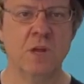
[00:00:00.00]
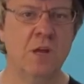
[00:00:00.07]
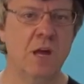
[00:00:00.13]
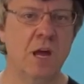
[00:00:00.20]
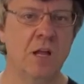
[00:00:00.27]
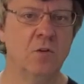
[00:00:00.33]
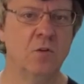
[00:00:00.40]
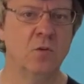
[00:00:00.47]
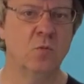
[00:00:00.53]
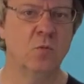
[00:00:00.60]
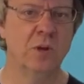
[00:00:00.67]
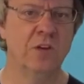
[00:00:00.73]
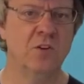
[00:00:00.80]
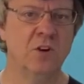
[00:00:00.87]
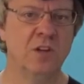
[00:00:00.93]
And look,
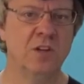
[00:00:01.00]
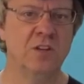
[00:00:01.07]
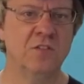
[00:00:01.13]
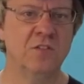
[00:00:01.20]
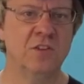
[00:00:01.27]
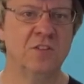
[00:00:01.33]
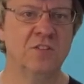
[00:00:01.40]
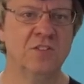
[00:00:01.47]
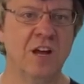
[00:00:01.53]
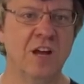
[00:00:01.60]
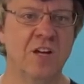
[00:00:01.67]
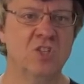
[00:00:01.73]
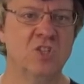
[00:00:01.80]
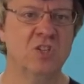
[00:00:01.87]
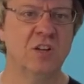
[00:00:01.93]
we acknowledge that Assange